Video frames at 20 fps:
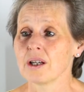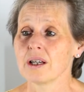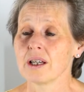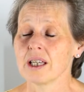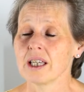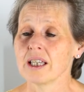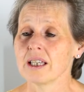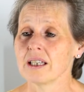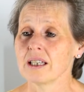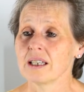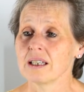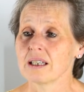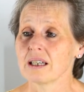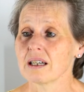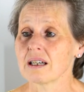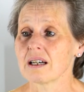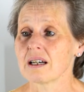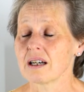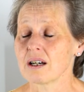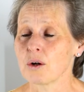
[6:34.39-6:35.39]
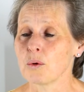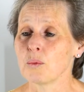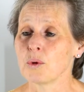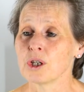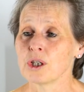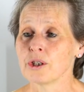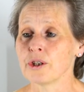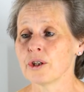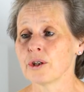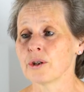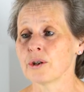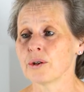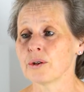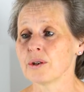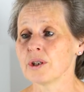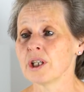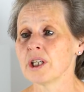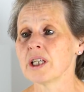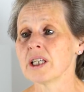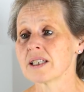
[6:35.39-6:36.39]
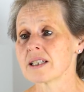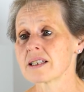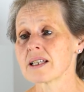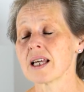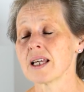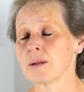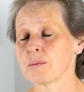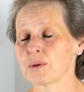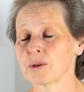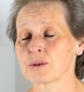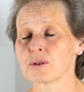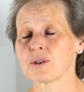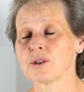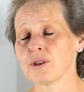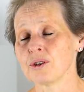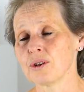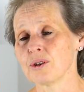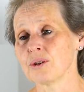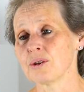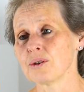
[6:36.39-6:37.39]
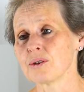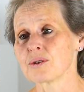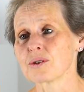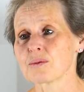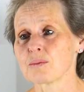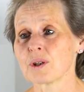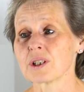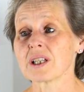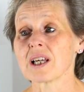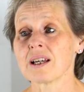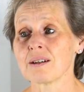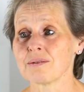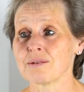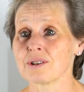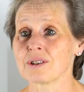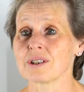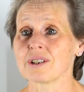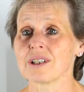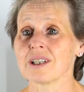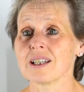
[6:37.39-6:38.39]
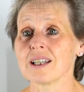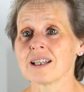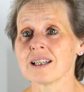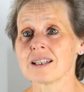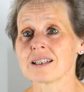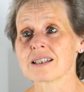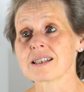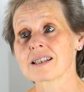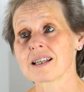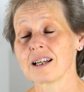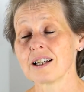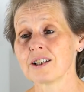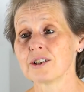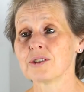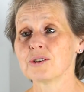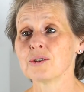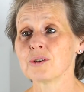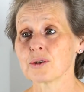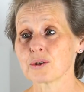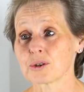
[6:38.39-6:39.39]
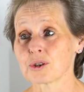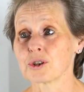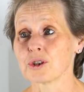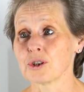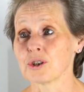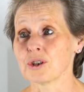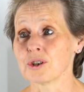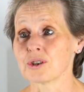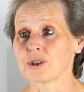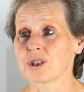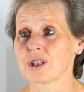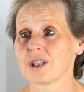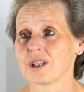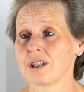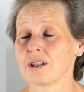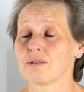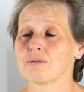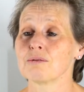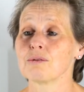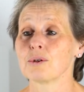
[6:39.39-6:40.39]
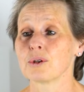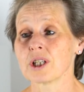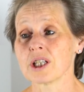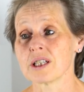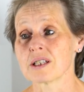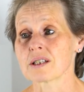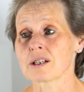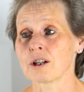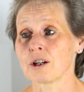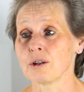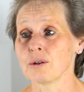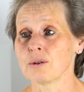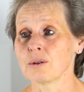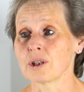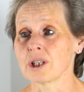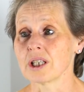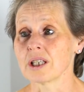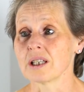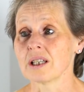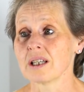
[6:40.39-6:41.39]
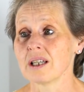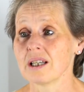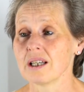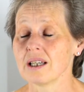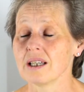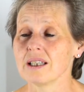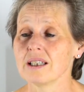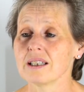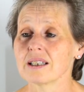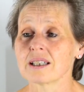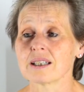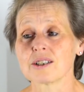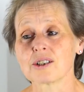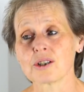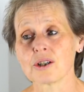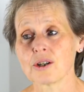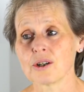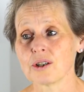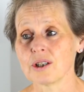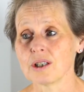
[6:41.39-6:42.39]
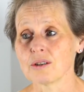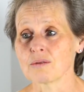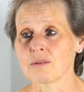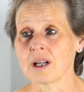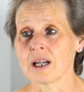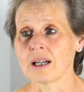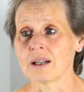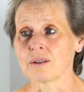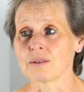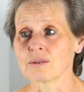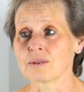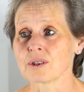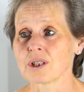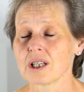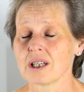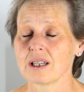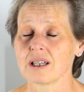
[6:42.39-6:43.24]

He will you he is able to use whatever is not good for his glory he can turn it round